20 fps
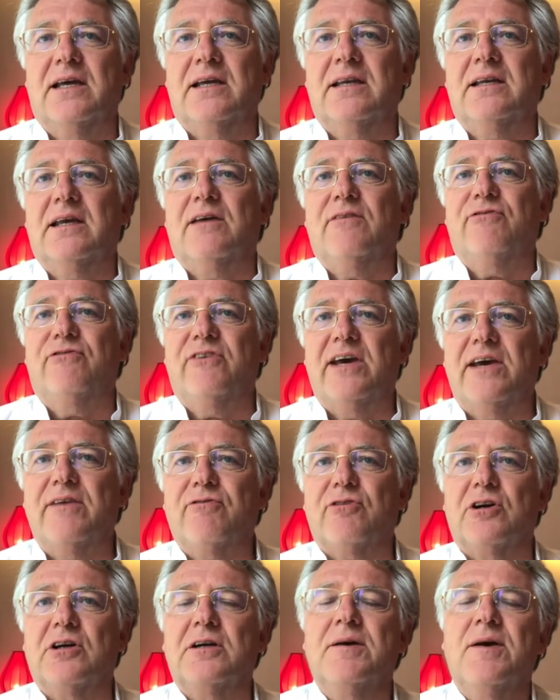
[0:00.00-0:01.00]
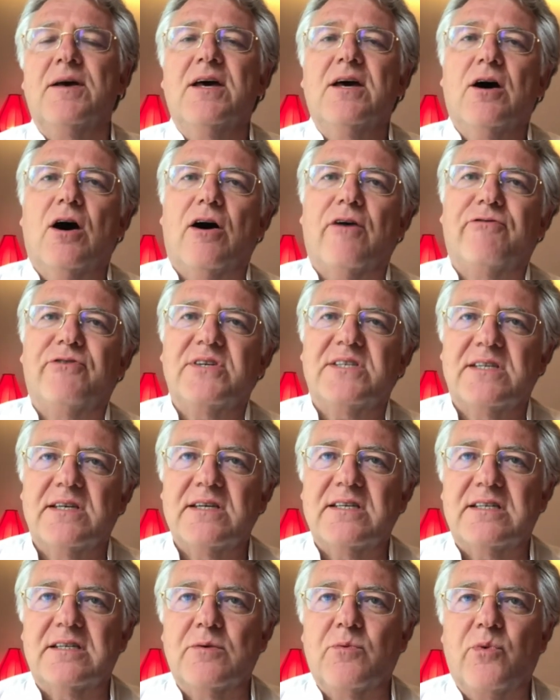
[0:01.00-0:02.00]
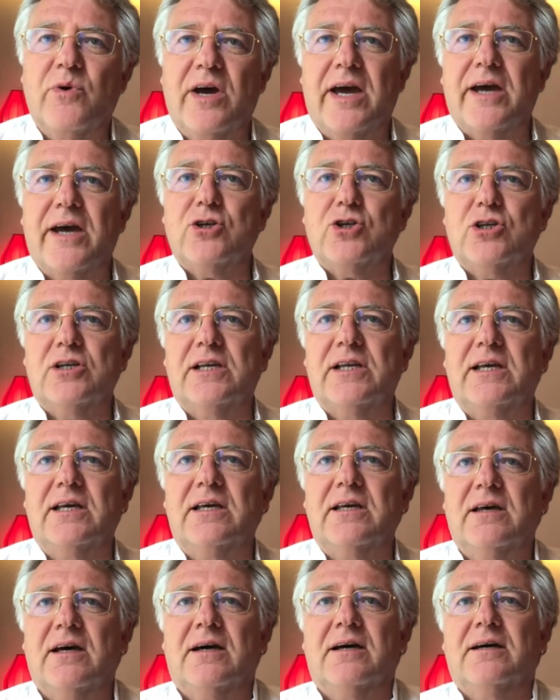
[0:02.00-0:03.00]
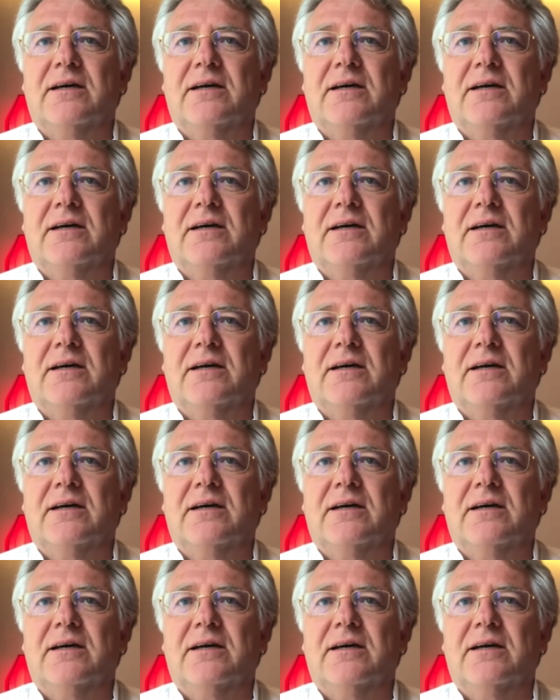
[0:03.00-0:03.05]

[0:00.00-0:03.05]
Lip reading: in favor of a system where actually